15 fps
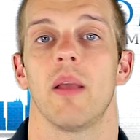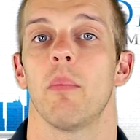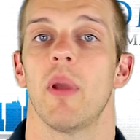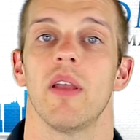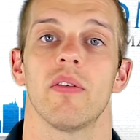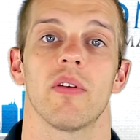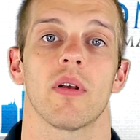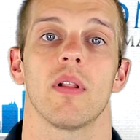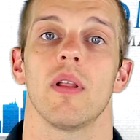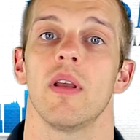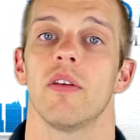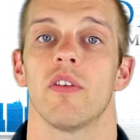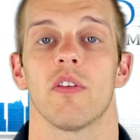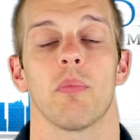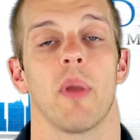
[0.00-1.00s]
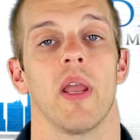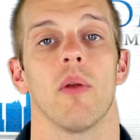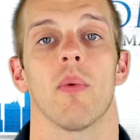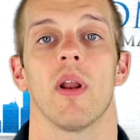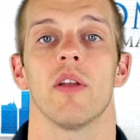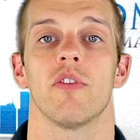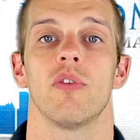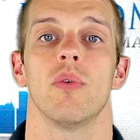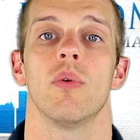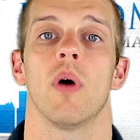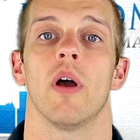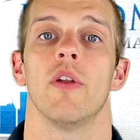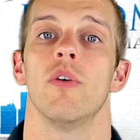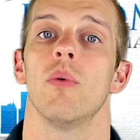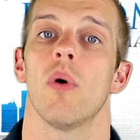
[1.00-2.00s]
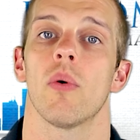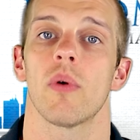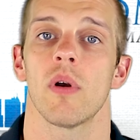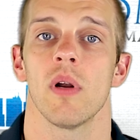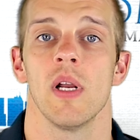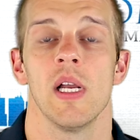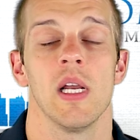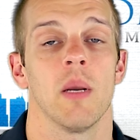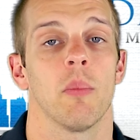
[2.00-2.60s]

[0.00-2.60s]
They basically just pay rent to a new owner,